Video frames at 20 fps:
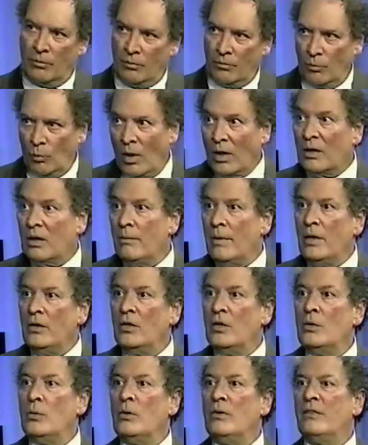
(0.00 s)
welcoming
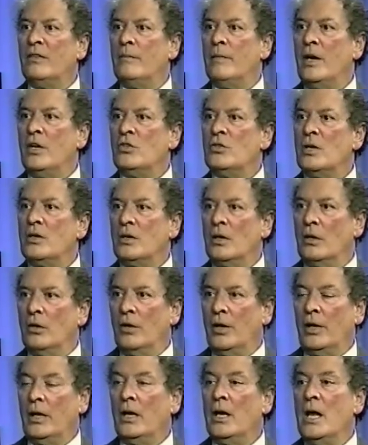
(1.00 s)
the new information that they're
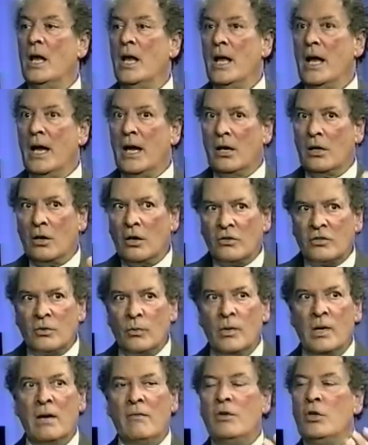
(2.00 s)
learning. And also,
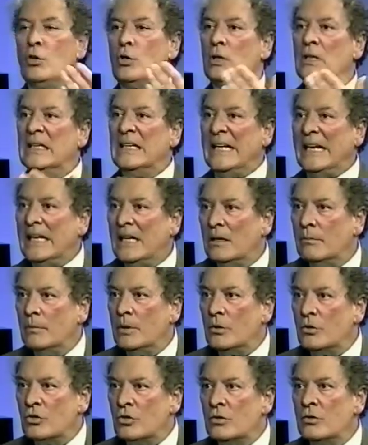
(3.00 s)
whenever you can link
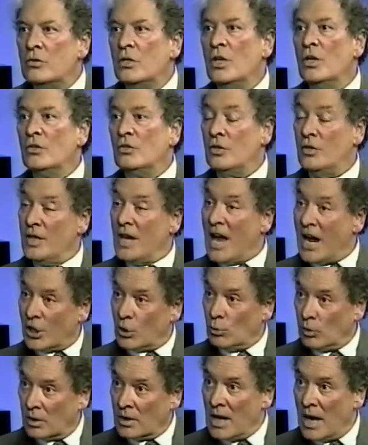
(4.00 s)
emotion to the
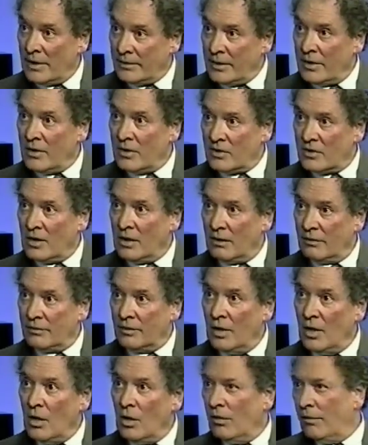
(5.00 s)
actual content
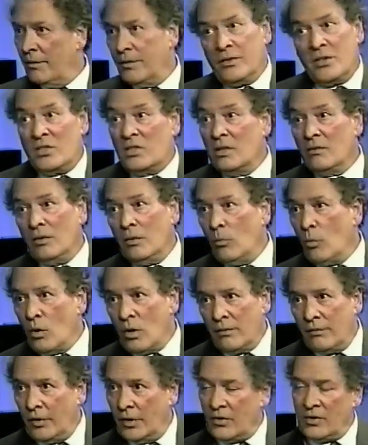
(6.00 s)
itself, the Civil
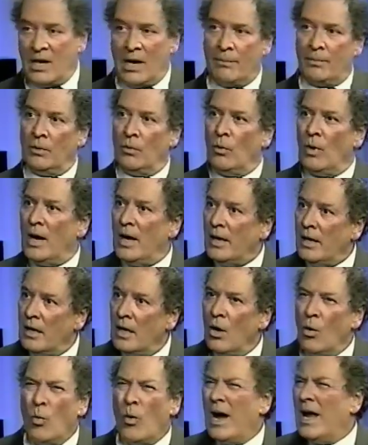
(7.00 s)
War, for example, why,
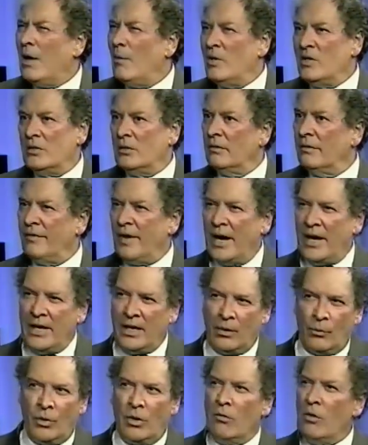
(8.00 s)
why are we still
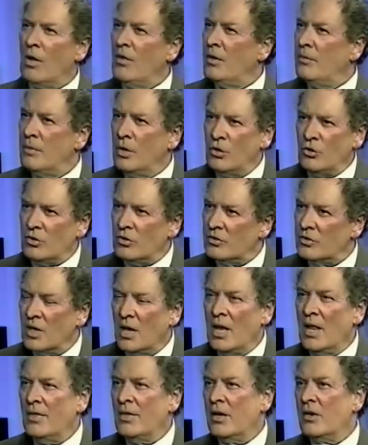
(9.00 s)
fighting it? What are all the emotions
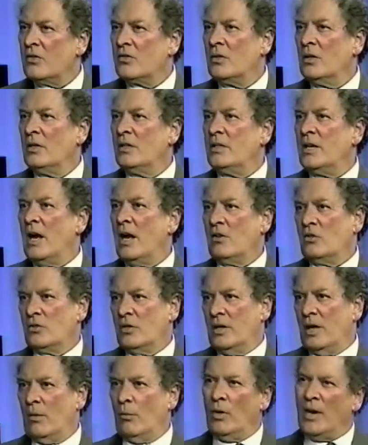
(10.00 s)
that are still attached
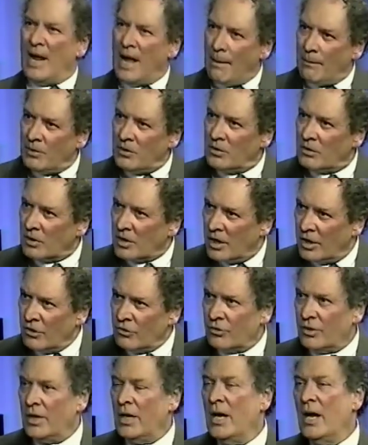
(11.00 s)
to that? What happened to the
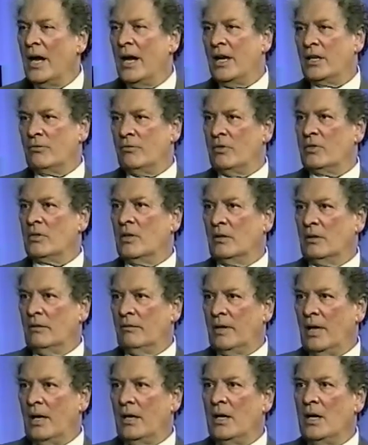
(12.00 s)
country as a result
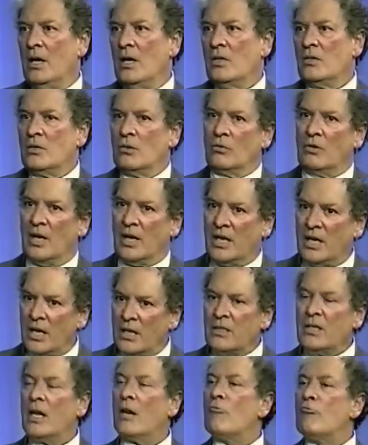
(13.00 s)
of that? So the
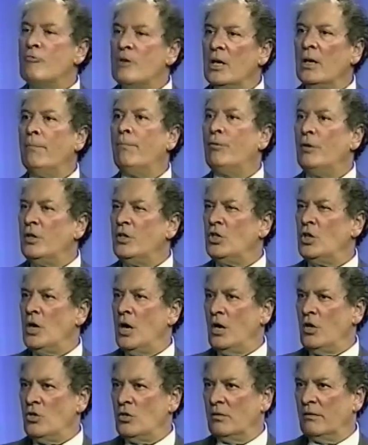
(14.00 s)
kids get a real
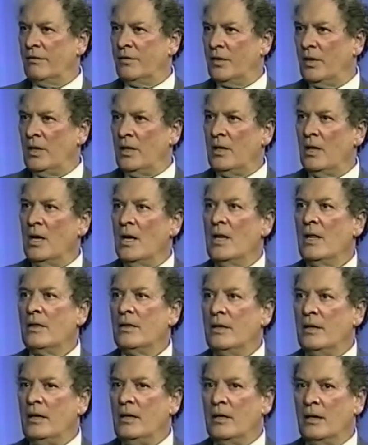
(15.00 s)
appreciation for the,
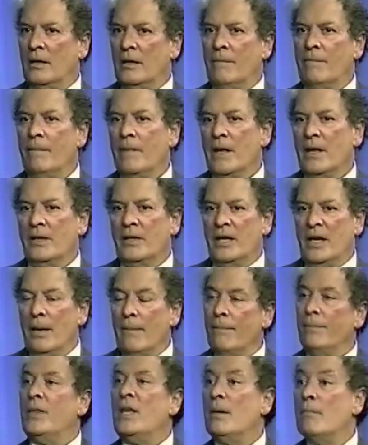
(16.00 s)
the, um, the,
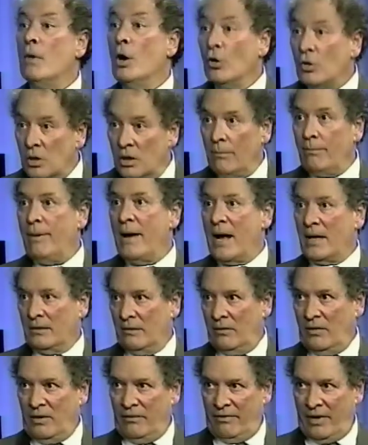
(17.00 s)
im the emotional impact
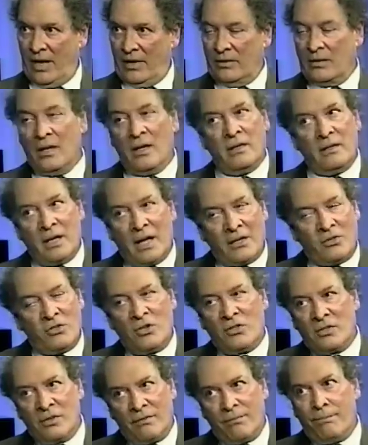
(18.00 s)
of the event, not
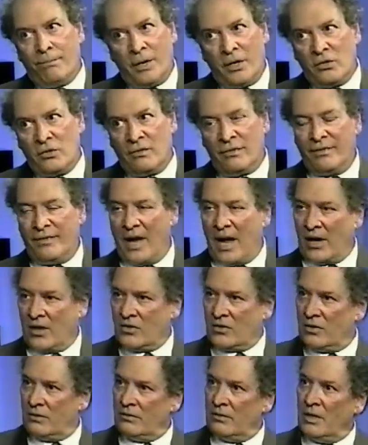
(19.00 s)
just a bunch of
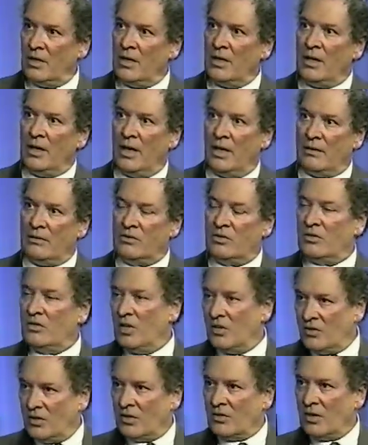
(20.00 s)
facts and, mm. and
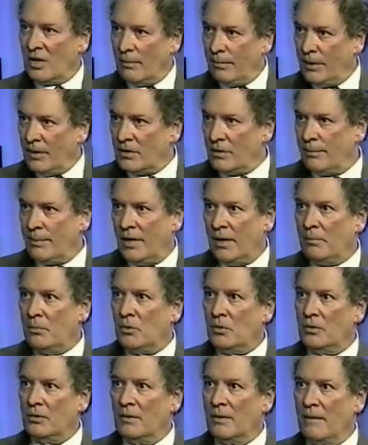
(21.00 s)
statistics on a piece of
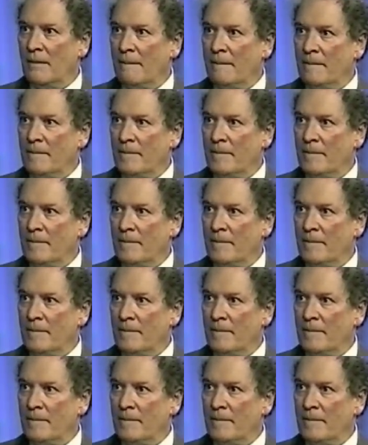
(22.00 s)
paper. Mm, I